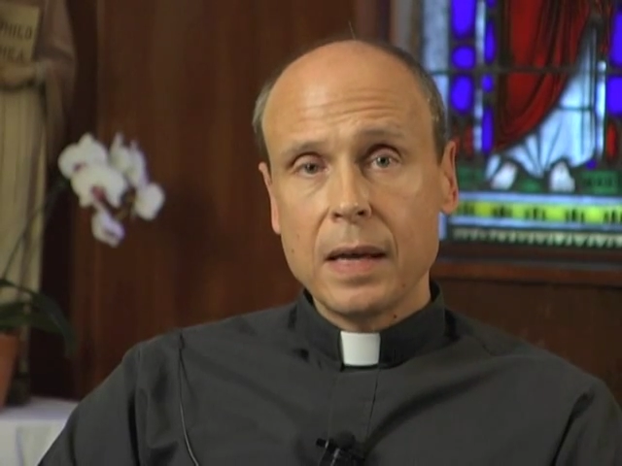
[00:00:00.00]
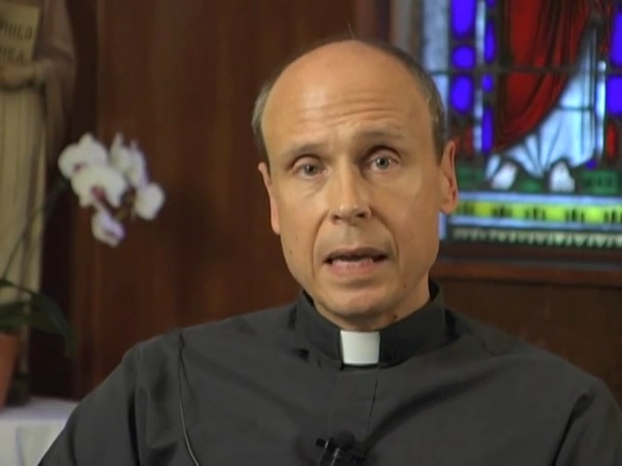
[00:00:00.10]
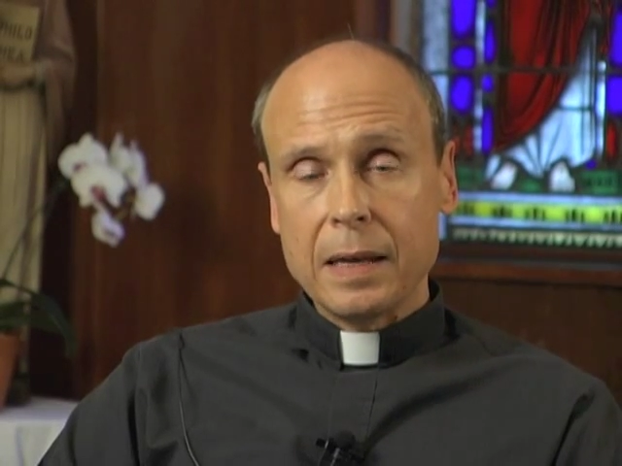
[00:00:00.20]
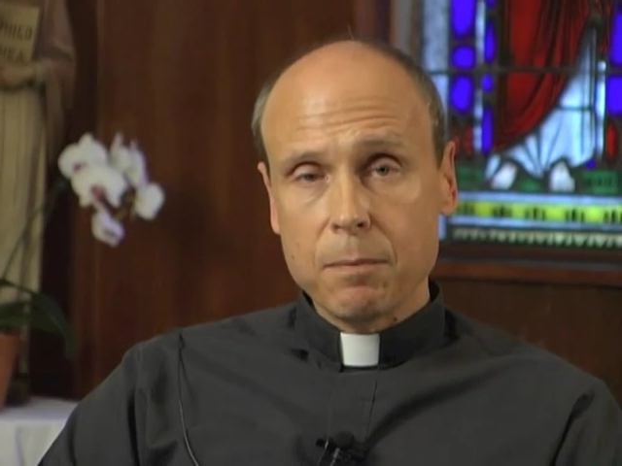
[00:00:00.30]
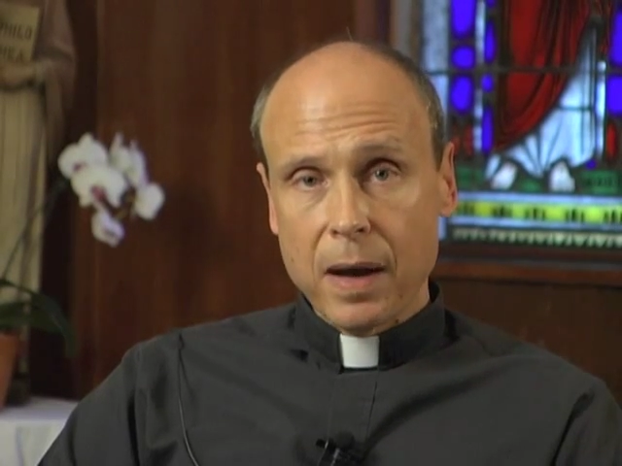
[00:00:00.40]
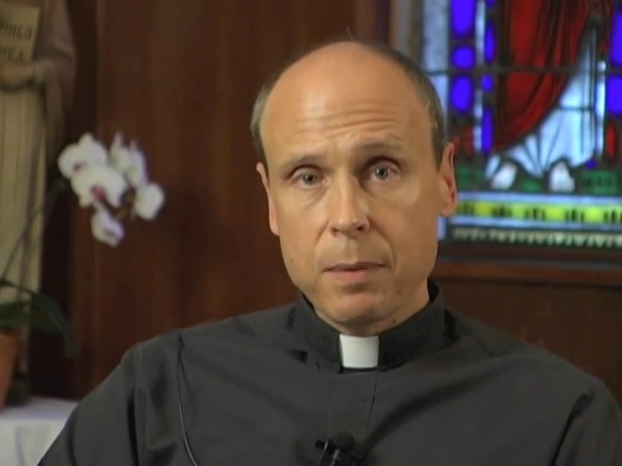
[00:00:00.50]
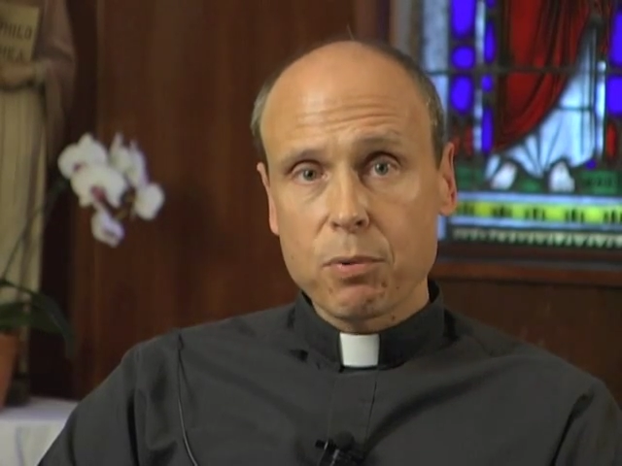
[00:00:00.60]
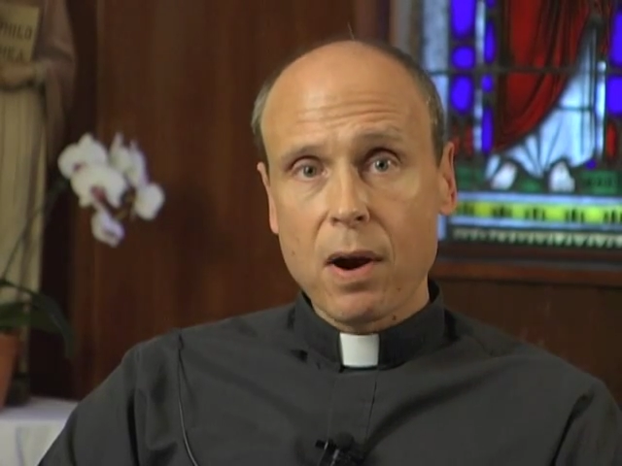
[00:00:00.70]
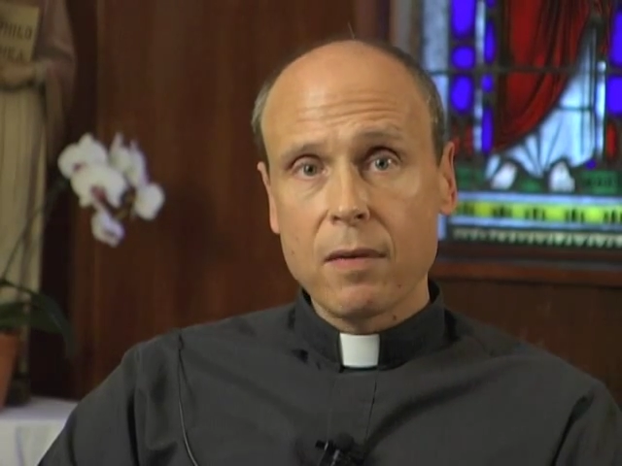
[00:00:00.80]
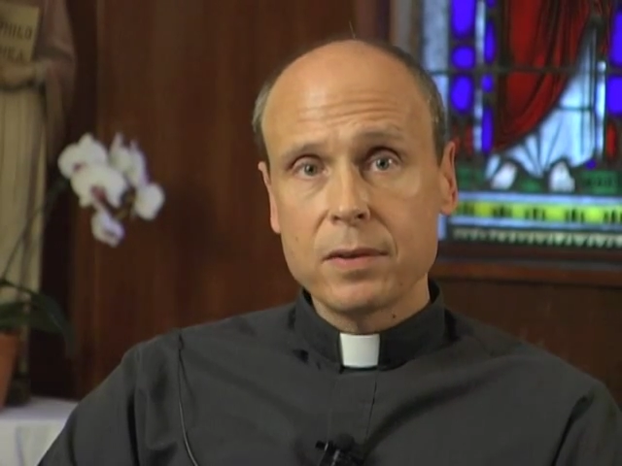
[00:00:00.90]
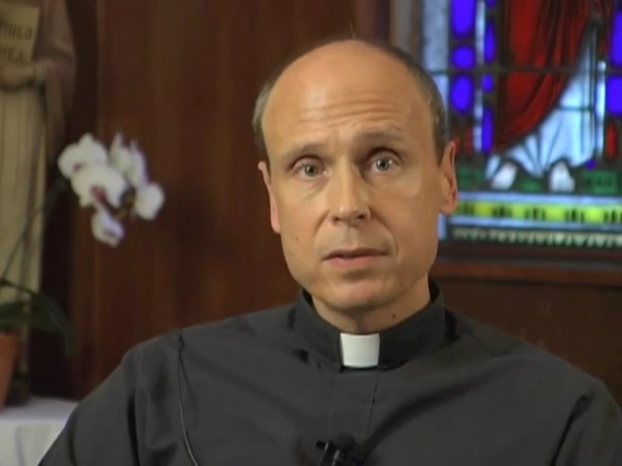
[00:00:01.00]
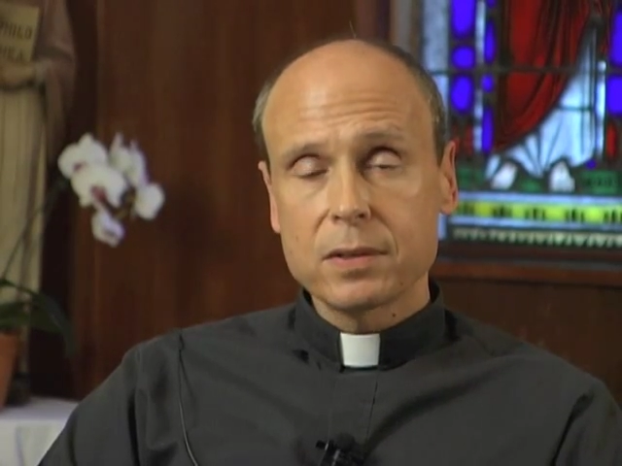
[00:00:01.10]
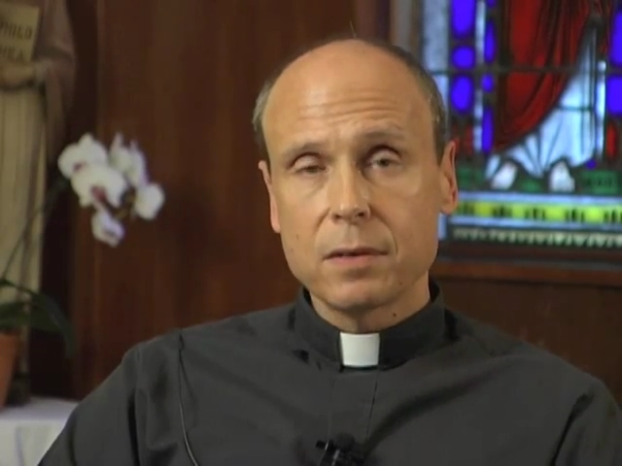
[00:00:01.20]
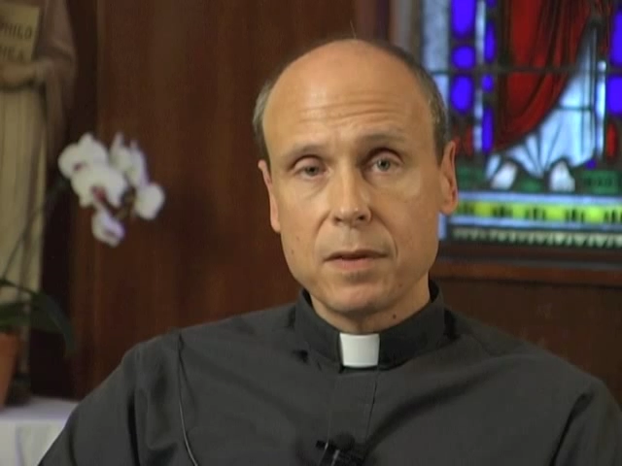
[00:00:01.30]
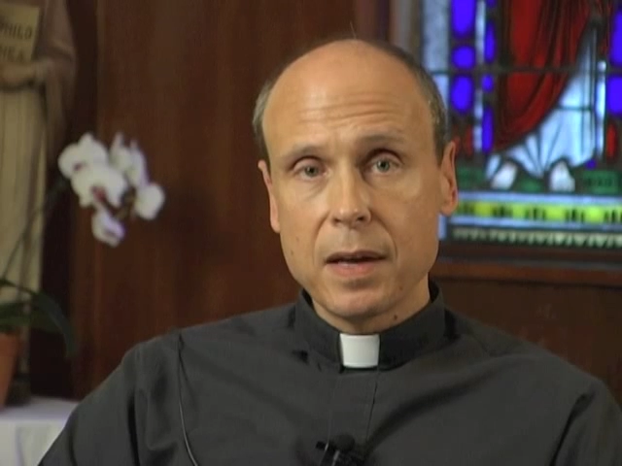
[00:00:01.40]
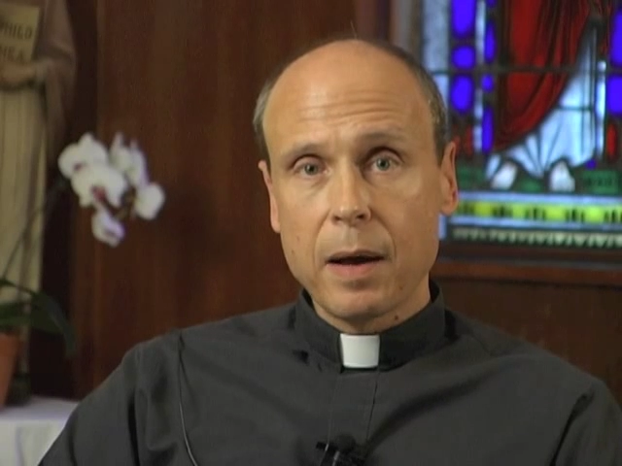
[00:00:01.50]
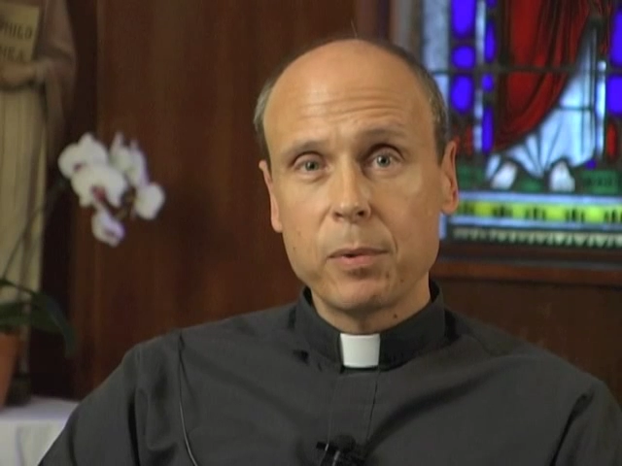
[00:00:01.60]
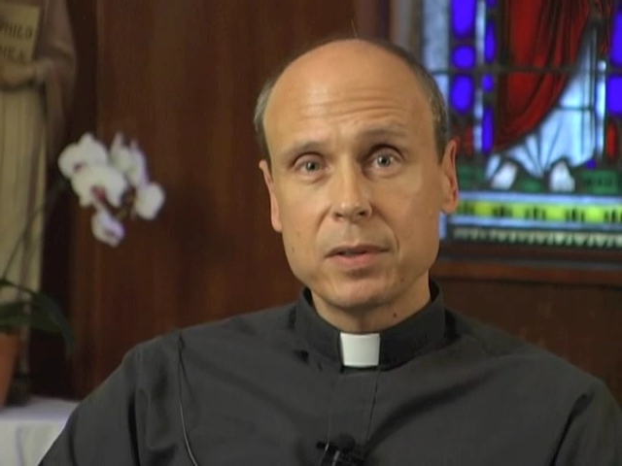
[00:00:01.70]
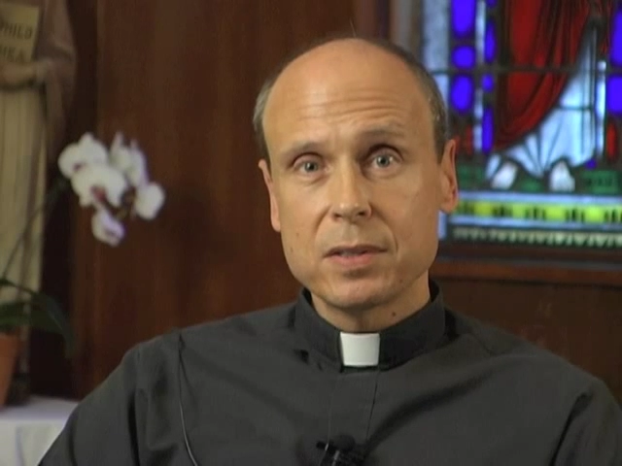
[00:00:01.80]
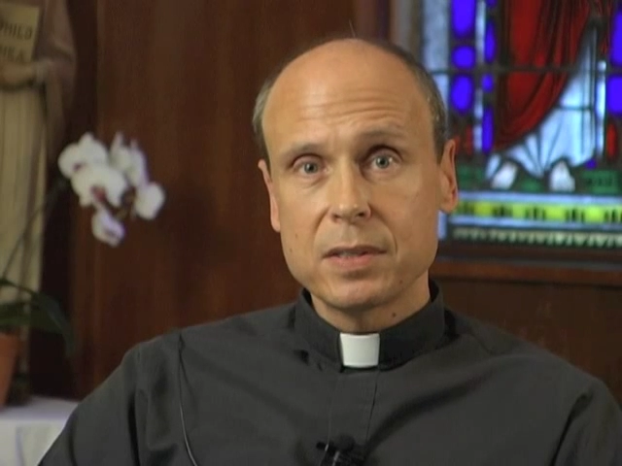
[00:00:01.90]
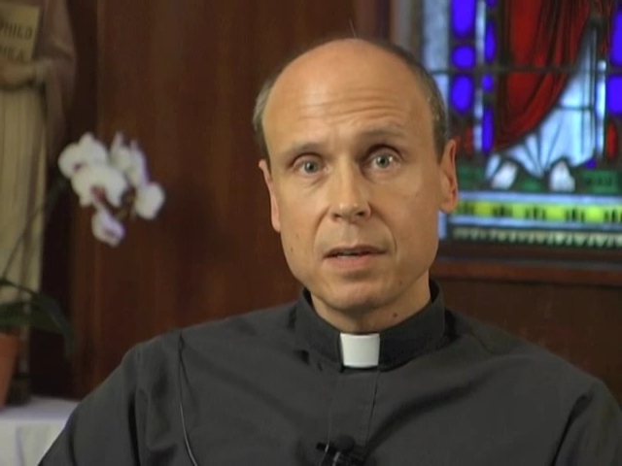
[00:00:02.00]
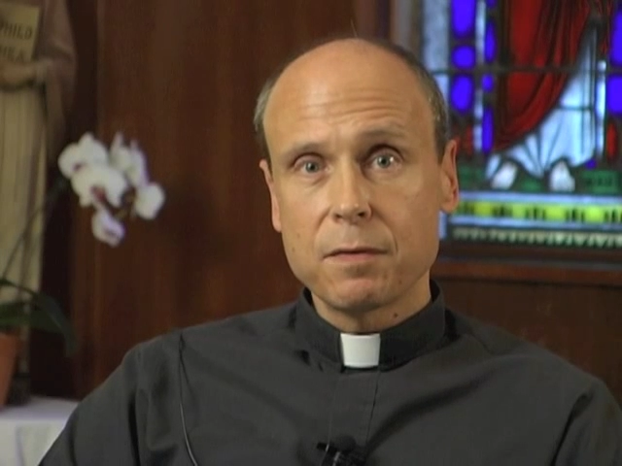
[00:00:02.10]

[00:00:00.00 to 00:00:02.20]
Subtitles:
in my province of the Oblates of St.